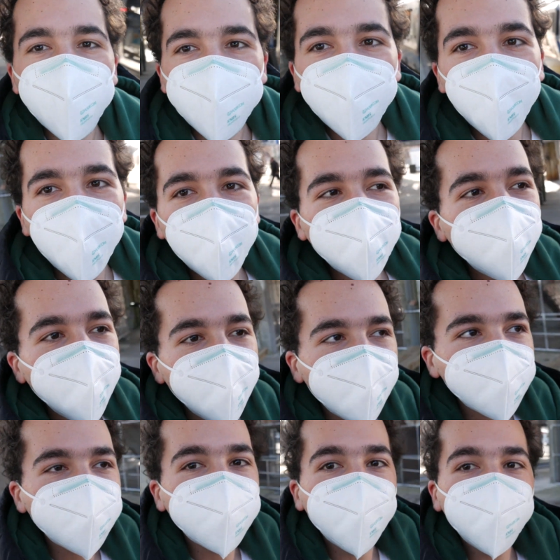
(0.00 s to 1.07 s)
we are at
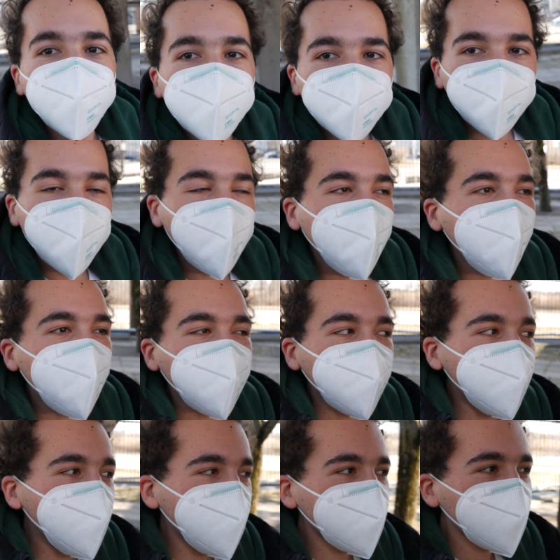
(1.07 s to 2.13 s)
Suffolk
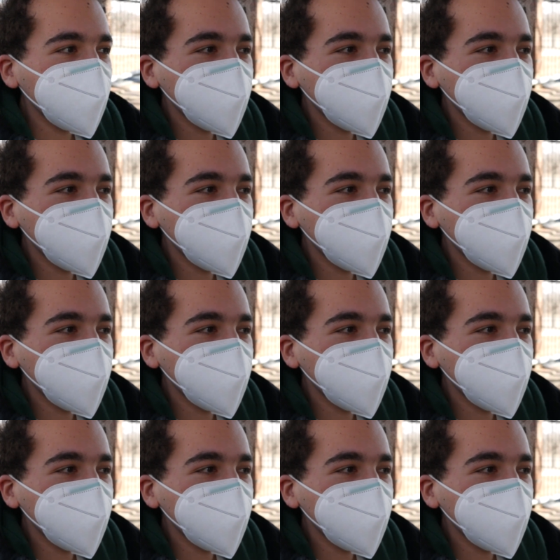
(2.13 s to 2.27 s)
Downs